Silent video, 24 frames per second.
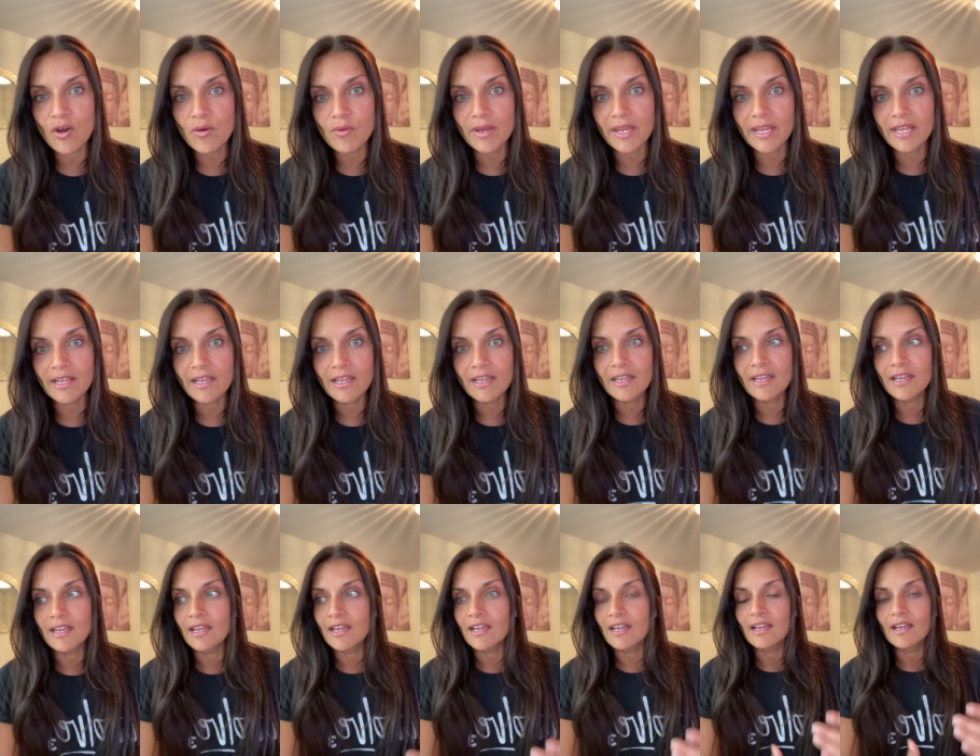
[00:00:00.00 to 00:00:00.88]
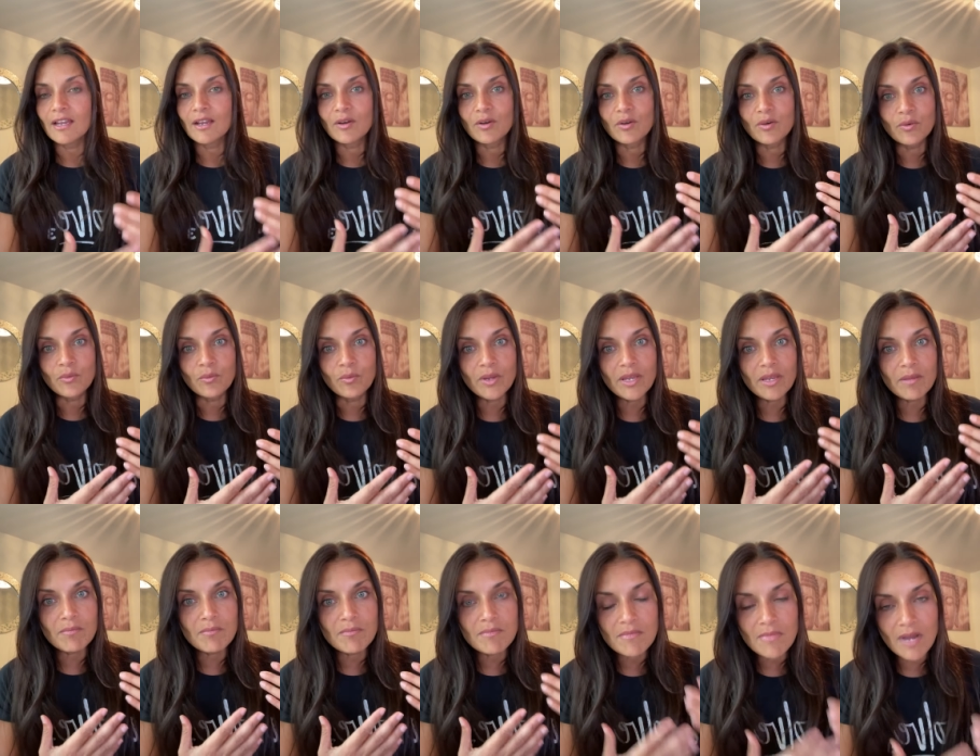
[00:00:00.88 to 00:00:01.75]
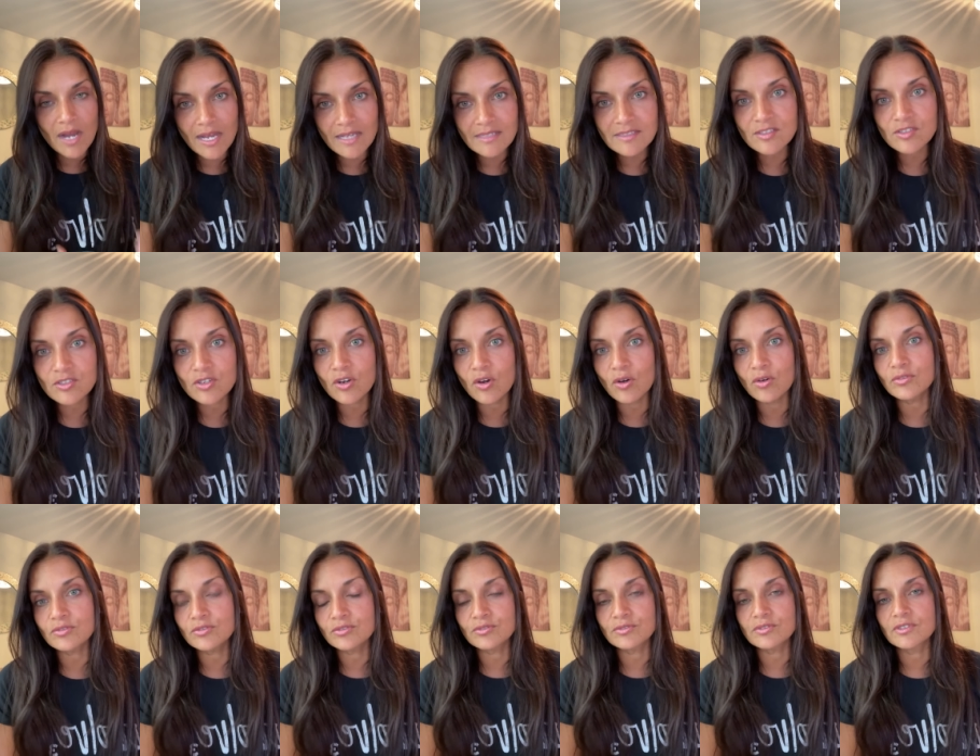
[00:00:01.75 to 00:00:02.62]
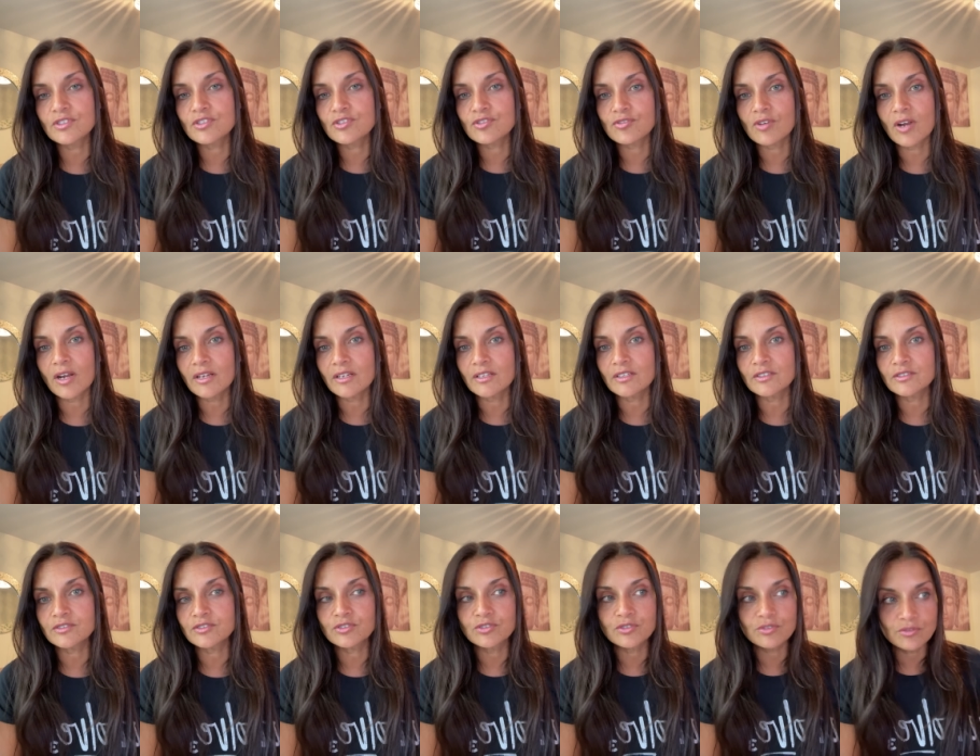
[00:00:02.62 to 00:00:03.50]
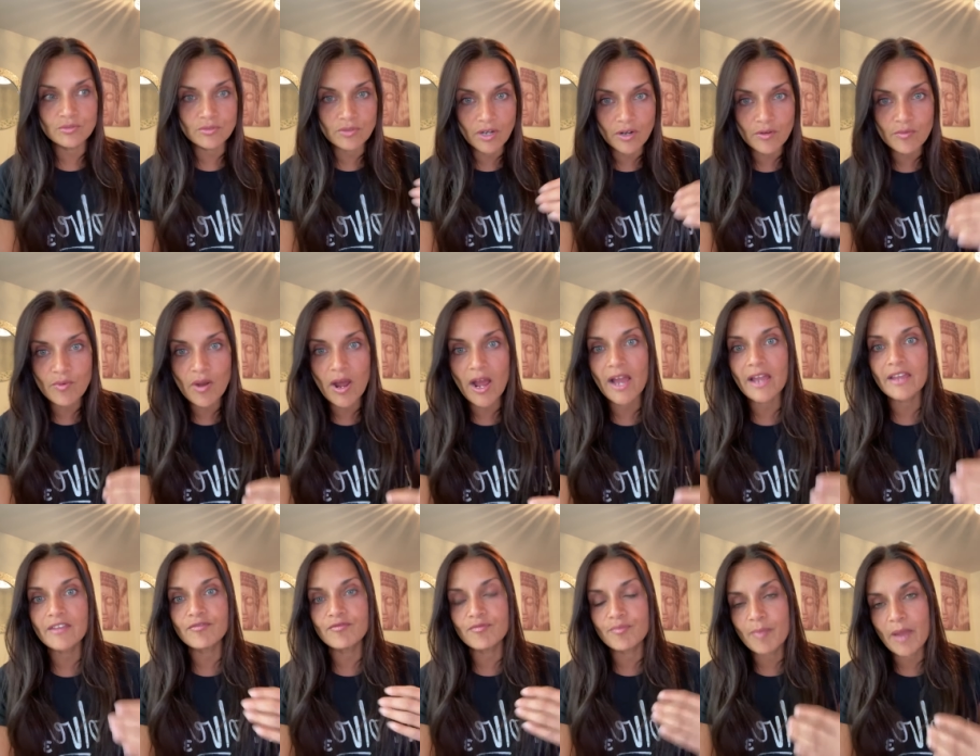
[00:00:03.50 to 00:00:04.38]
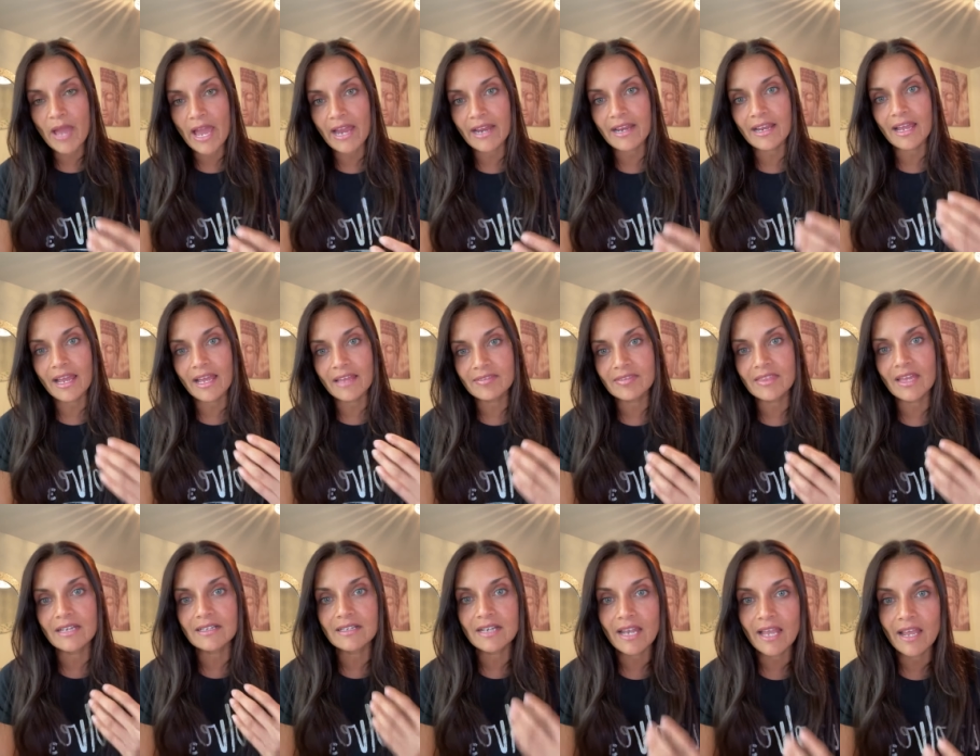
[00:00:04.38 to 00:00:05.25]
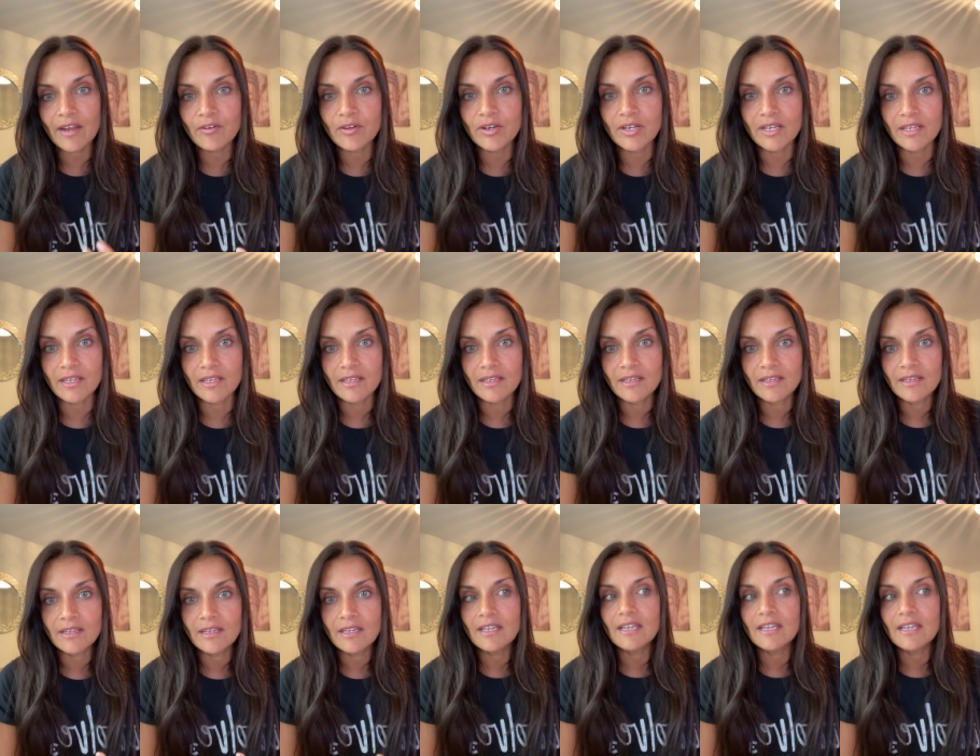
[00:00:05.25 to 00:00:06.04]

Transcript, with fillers: knowing, we must go through the struggle to arrive back at that clarity.